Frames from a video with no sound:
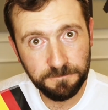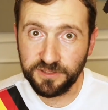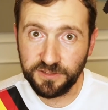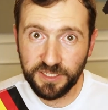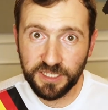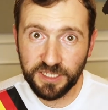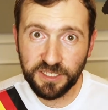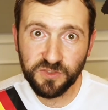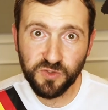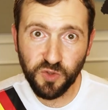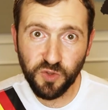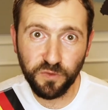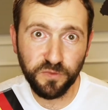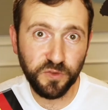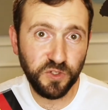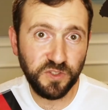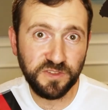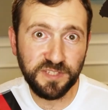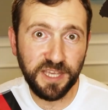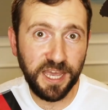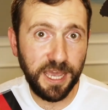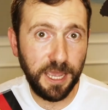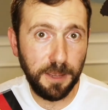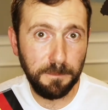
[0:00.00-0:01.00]
These over
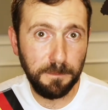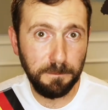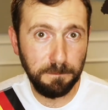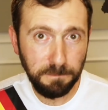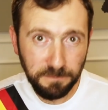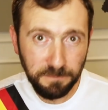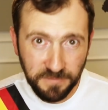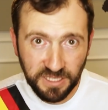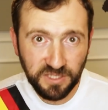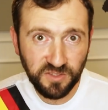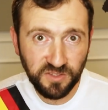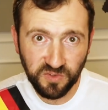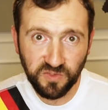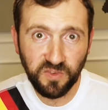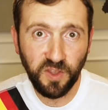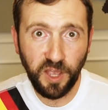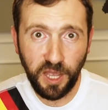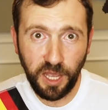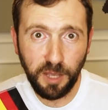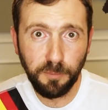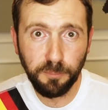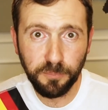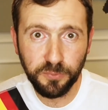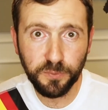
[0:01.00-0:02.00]
time mixed
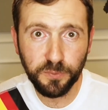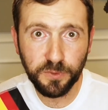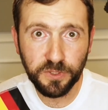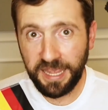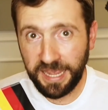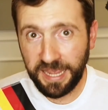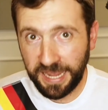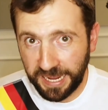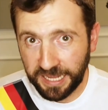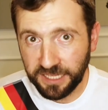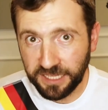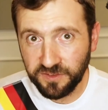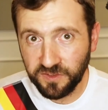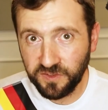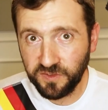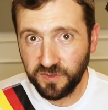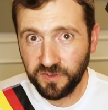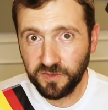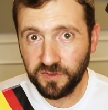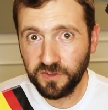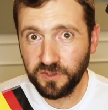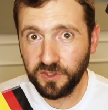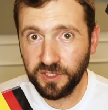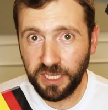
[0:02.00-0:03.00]
up,
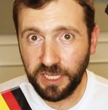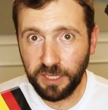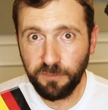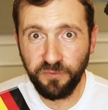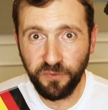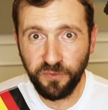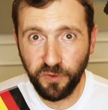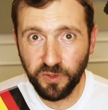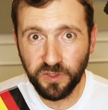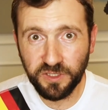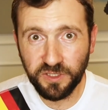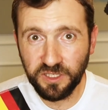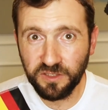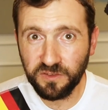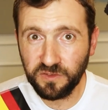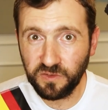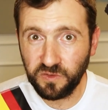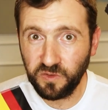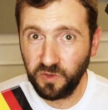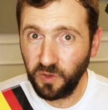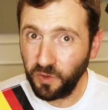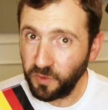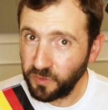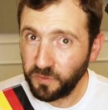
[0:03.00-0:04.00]
hence Cape
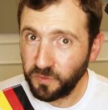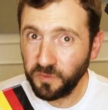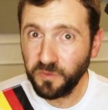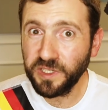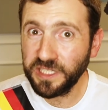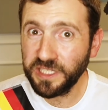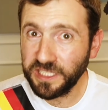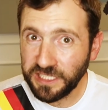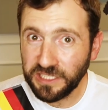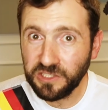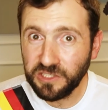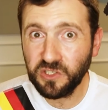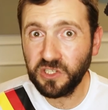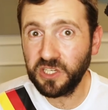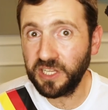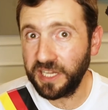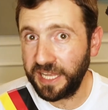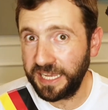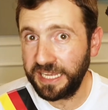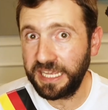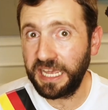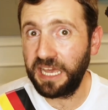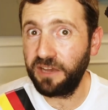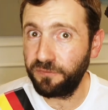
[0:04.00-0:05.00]
Verdeans don't really look
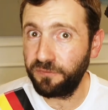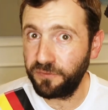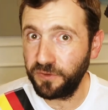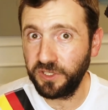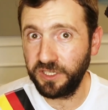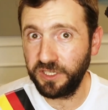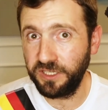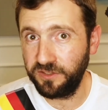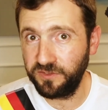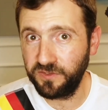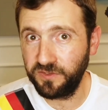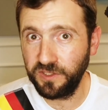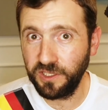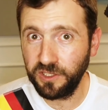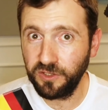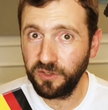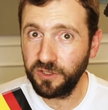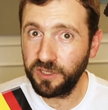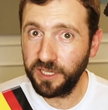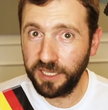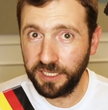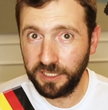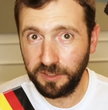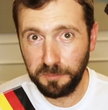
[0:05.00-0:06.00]
like Africans. They
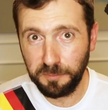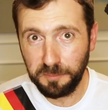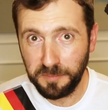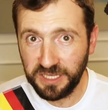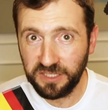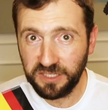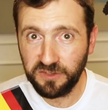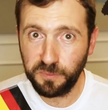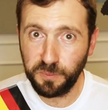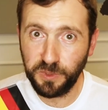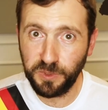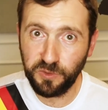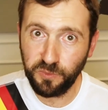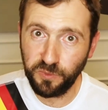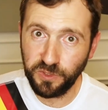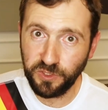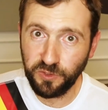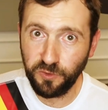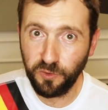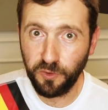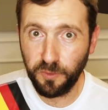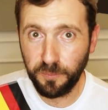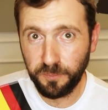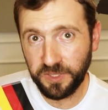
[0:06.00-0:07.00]
look like a mix between
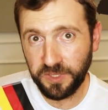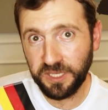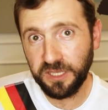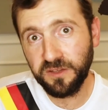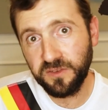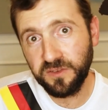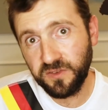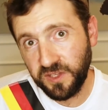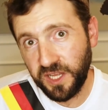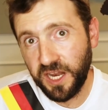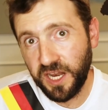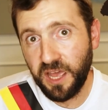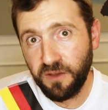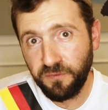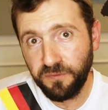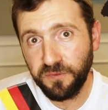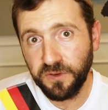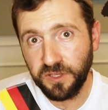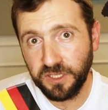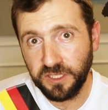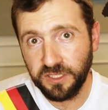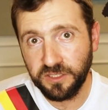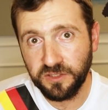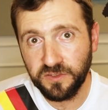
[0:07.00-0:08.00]
Europeans and
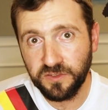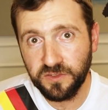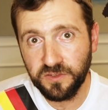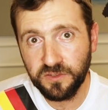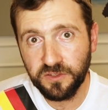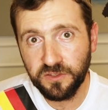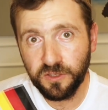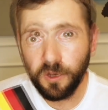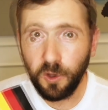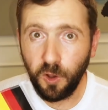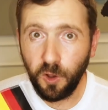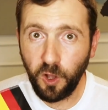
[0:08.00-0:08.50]
Africans.